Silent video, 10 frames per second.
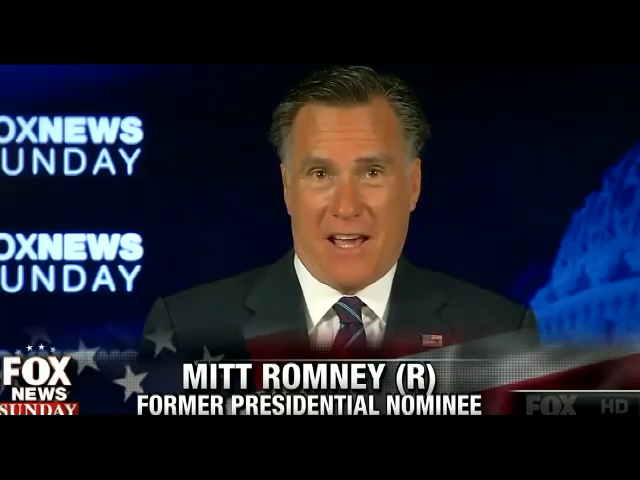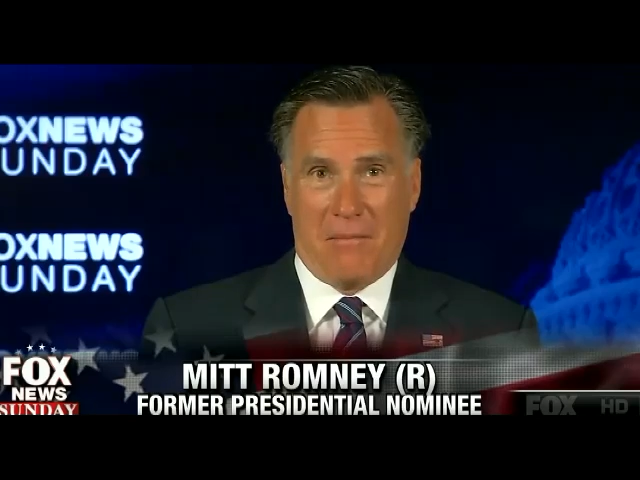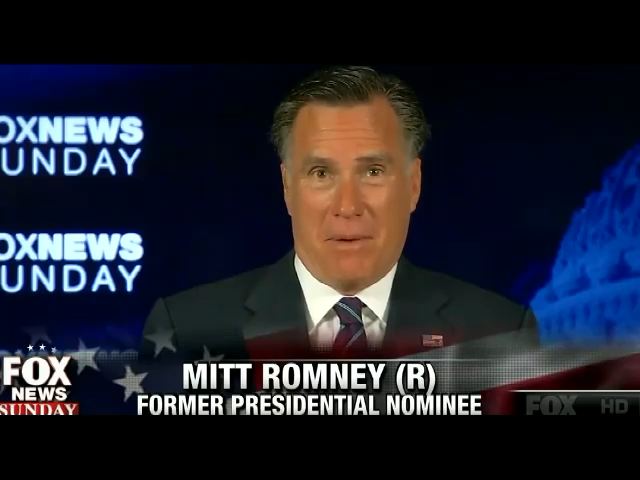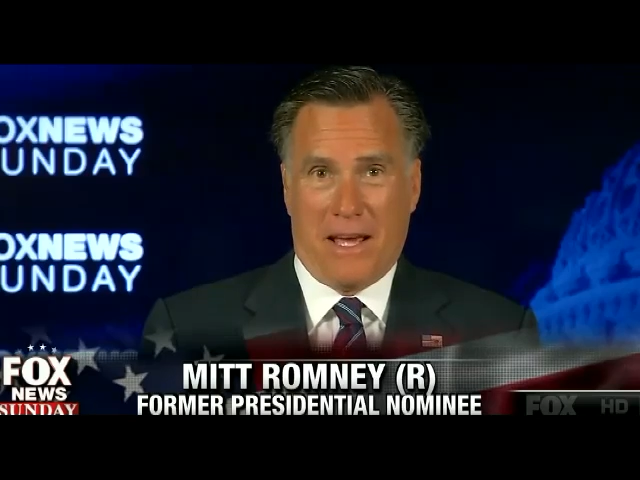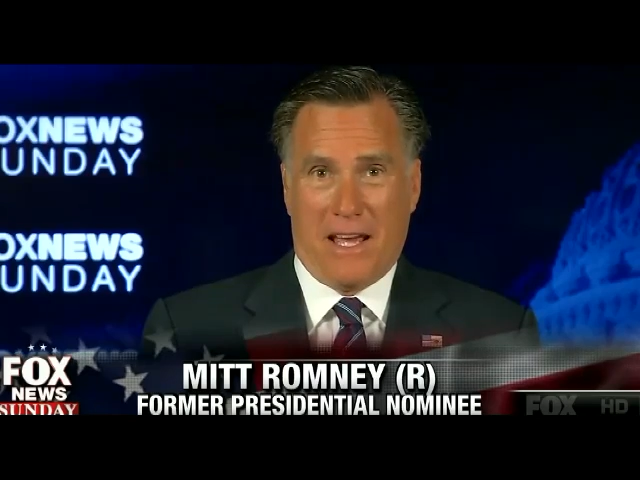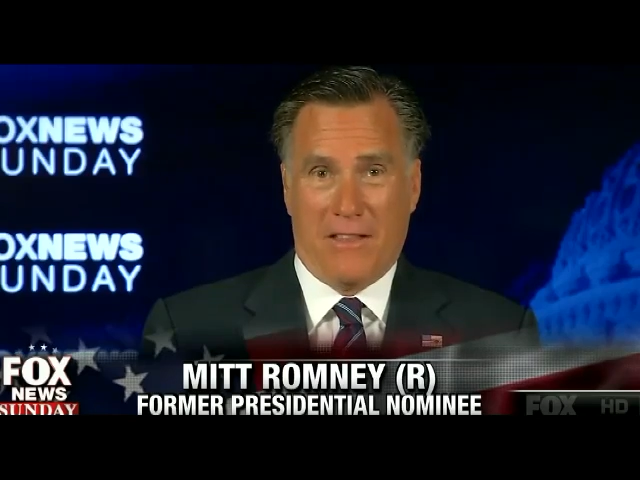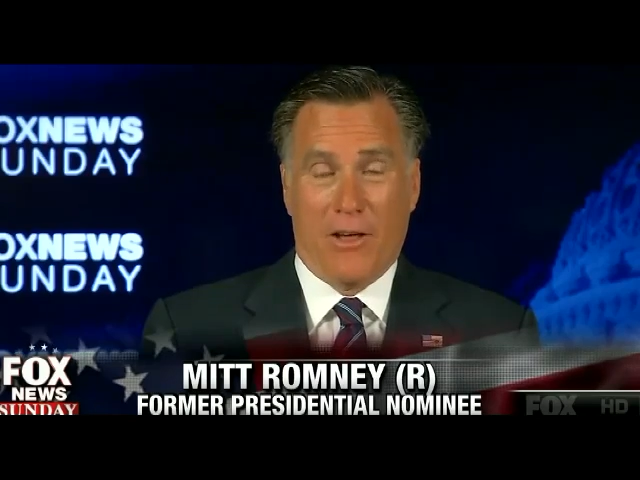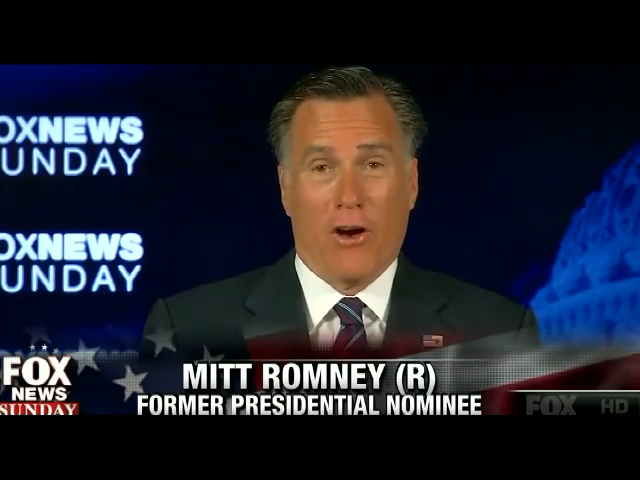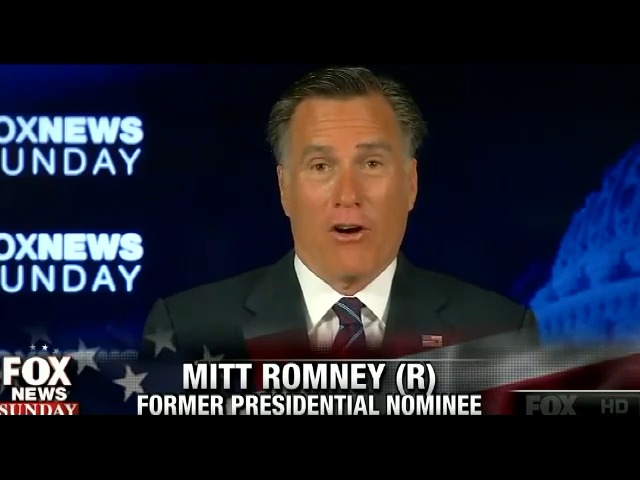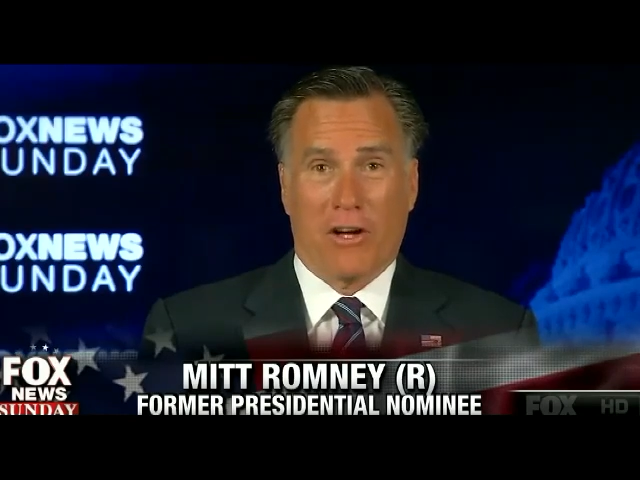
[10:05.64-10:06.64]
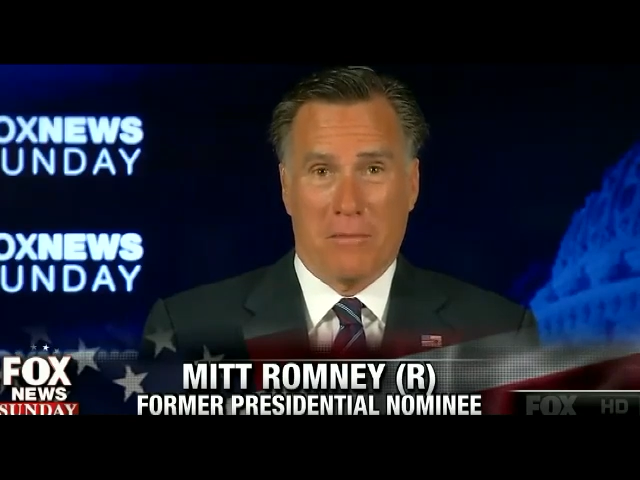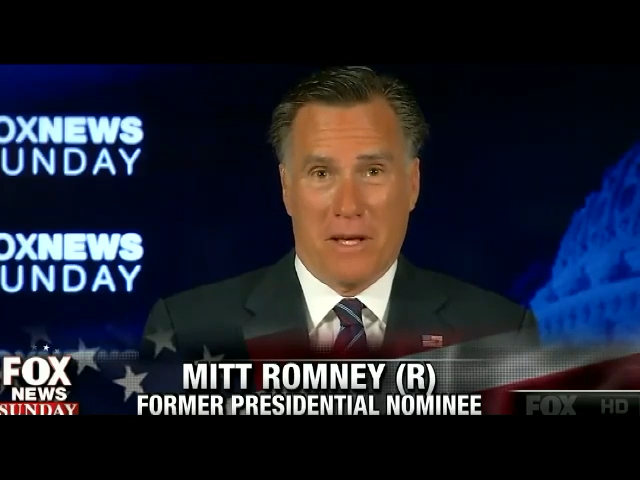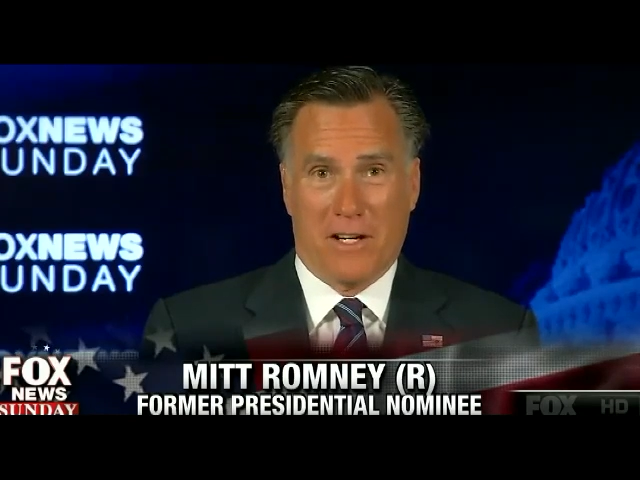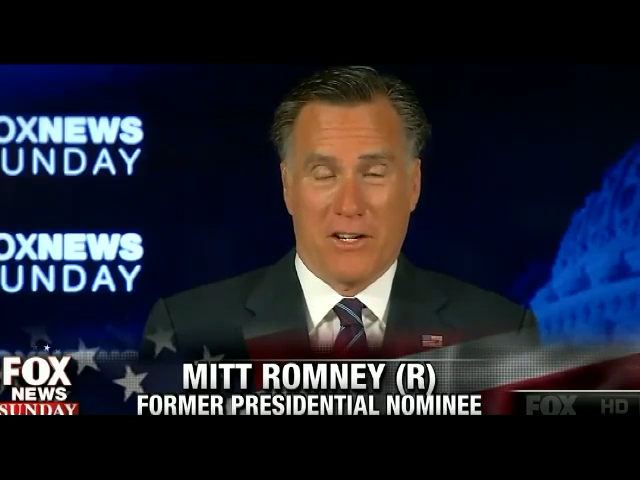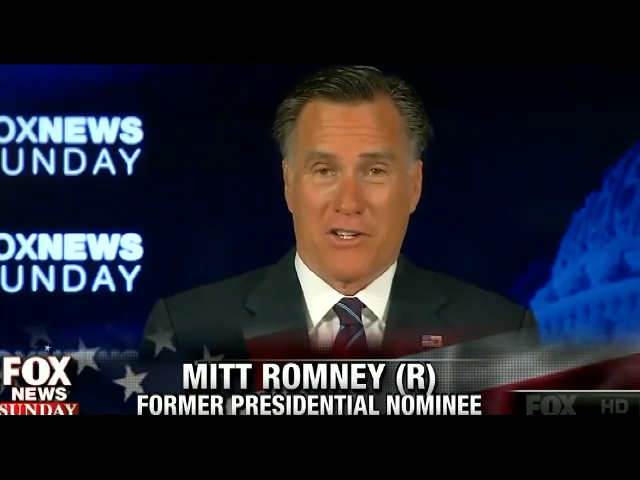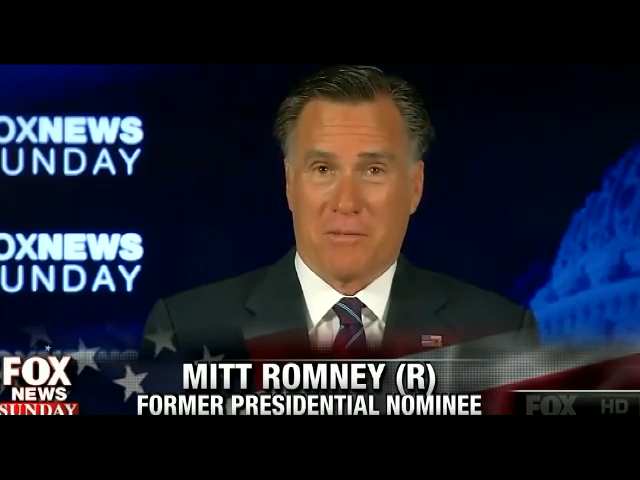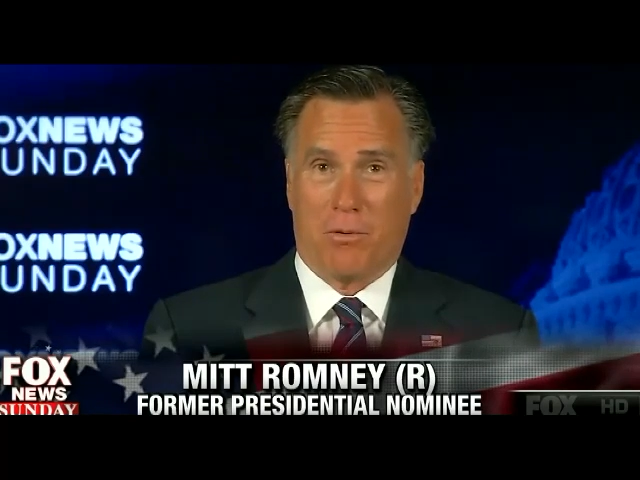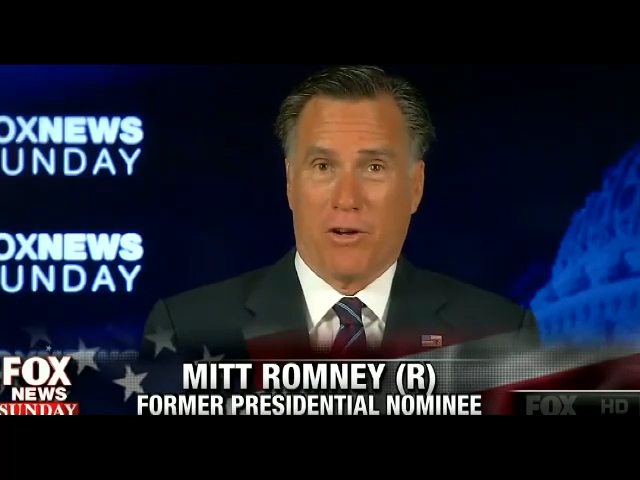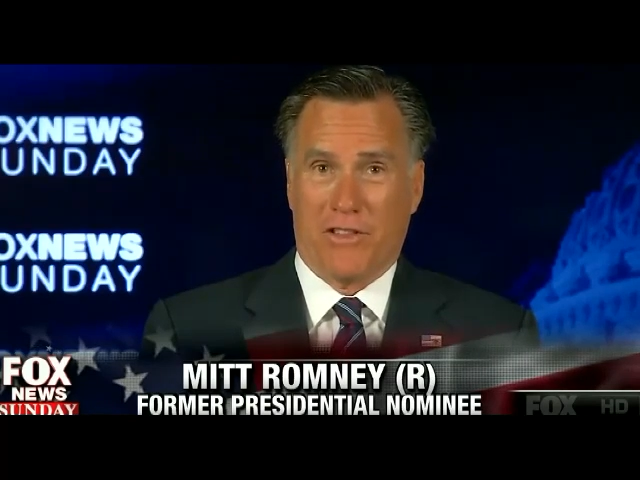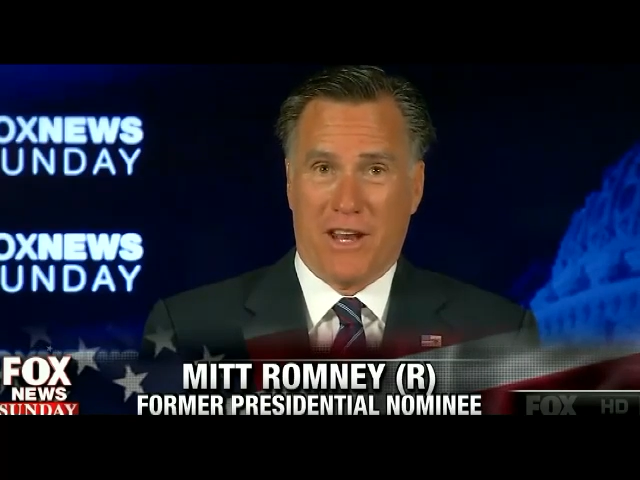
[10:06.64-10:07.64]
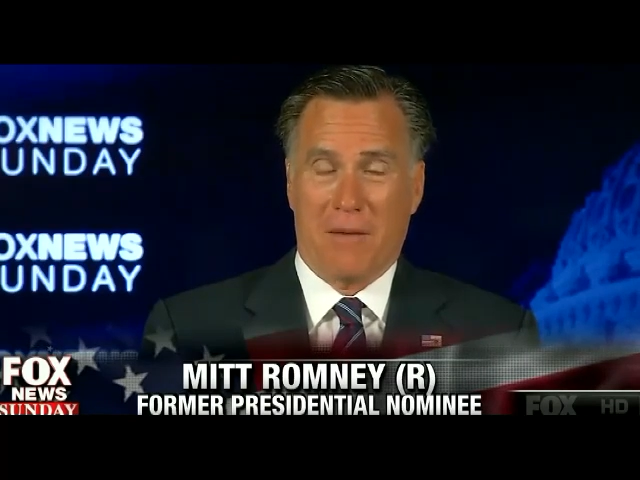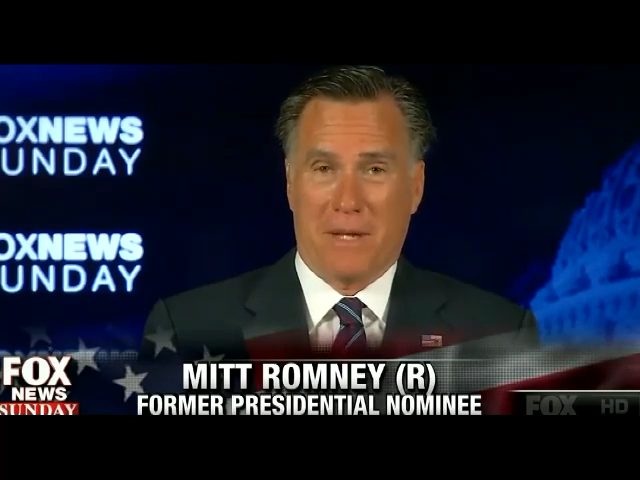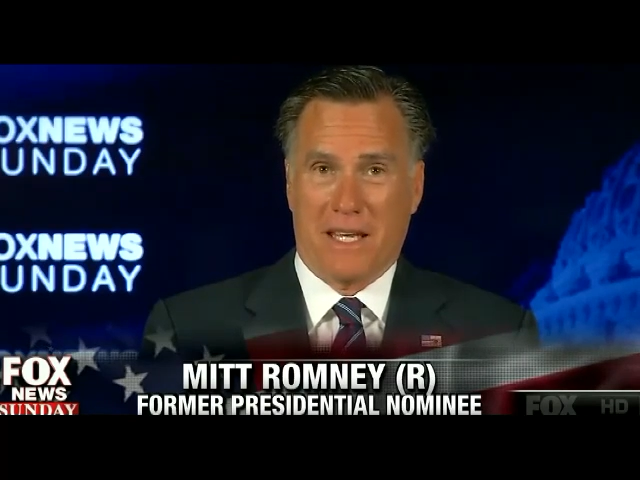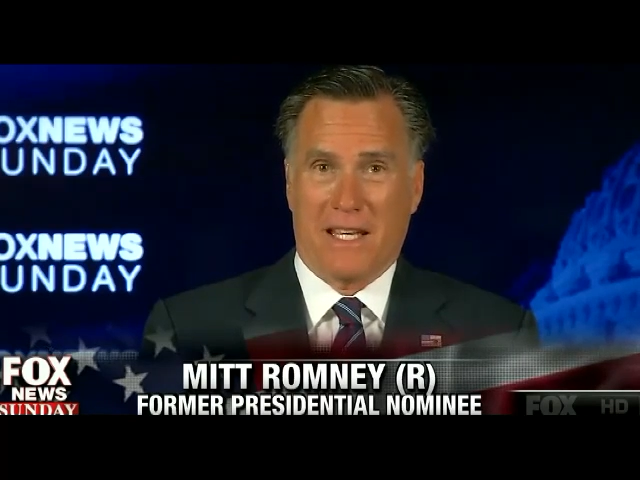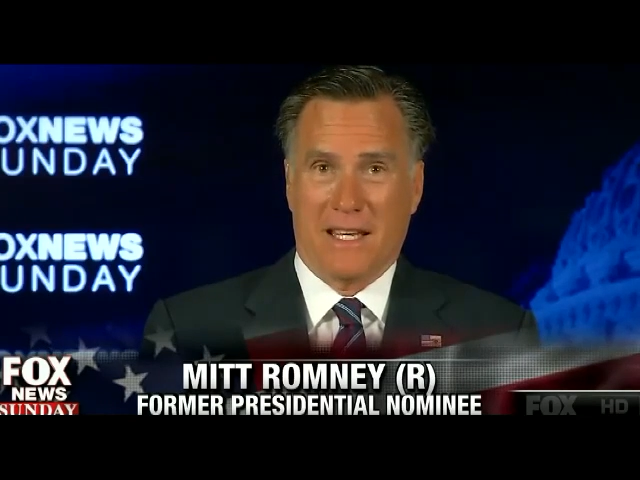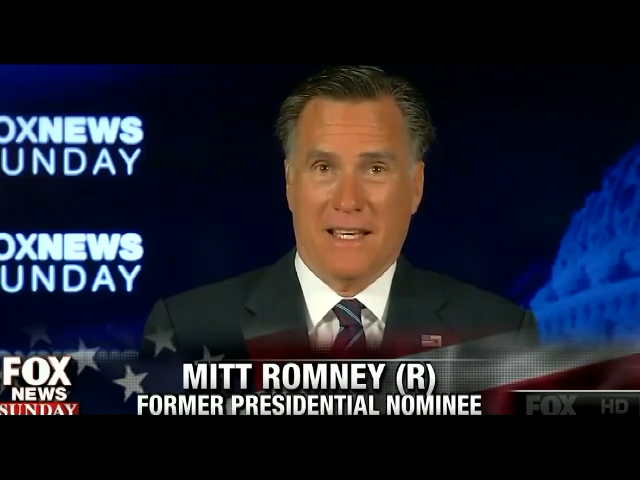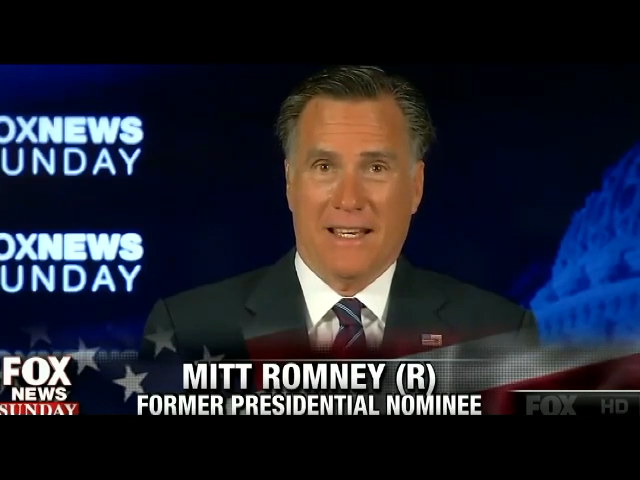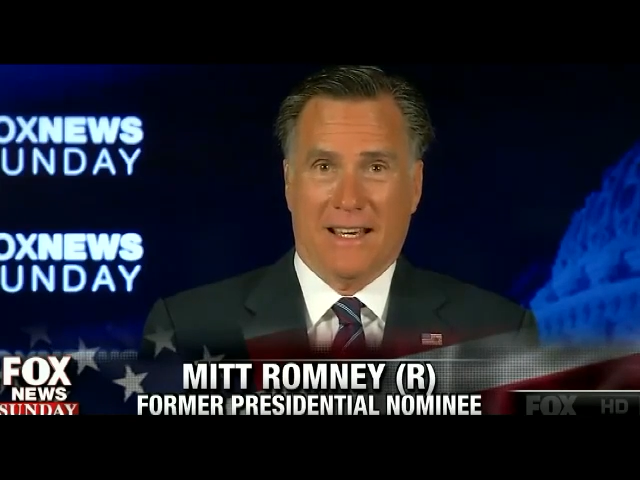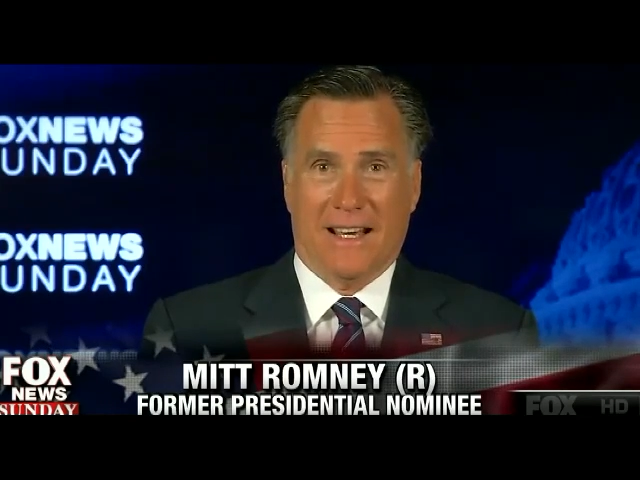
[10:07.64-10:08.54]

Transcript: campaign, they all committed to support the nominee.